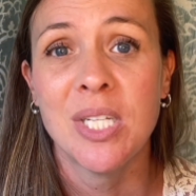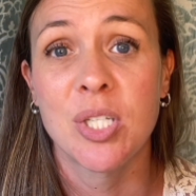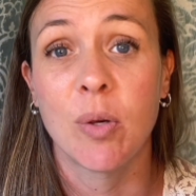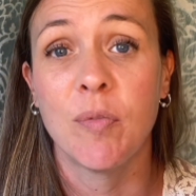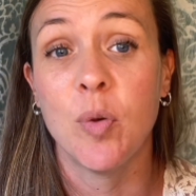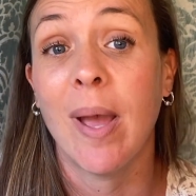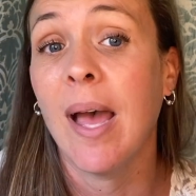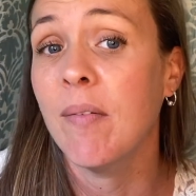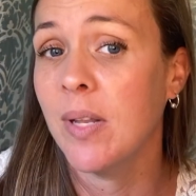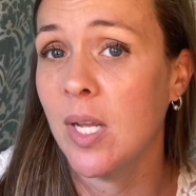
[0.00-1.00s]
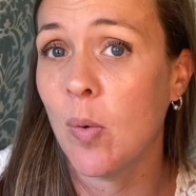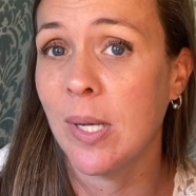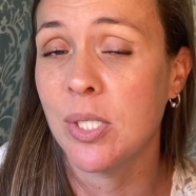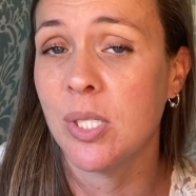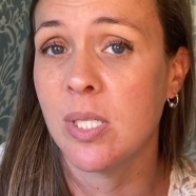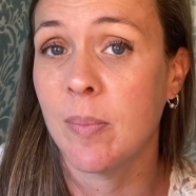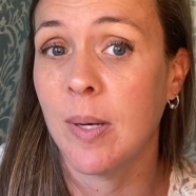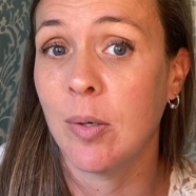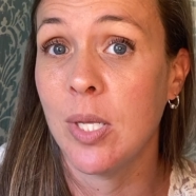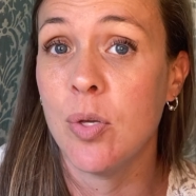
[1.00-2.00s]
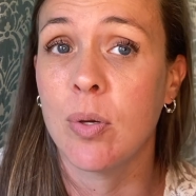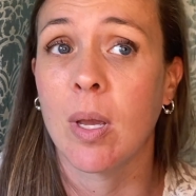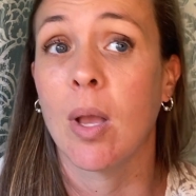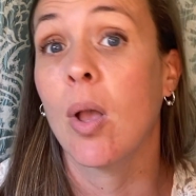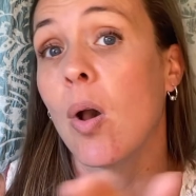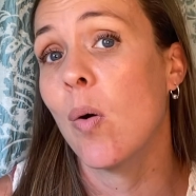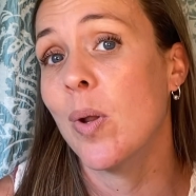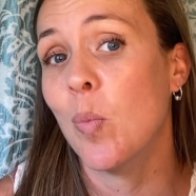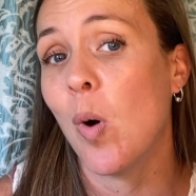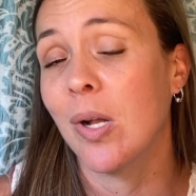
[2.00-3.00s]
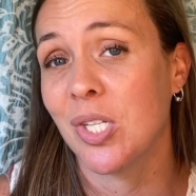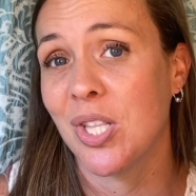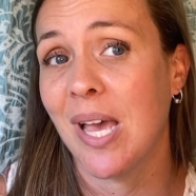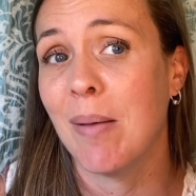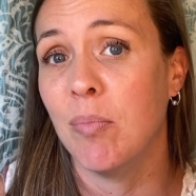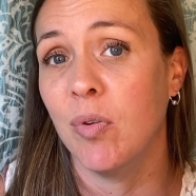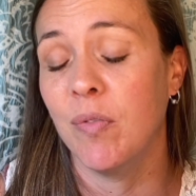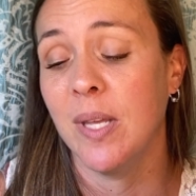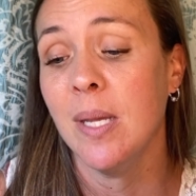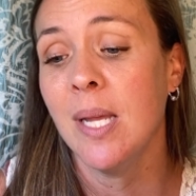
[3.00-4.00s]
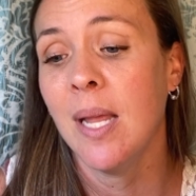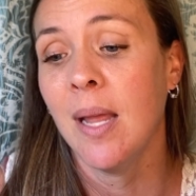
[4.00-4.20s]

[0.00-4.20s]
So if you have any questions about it, you could go and watch that movie.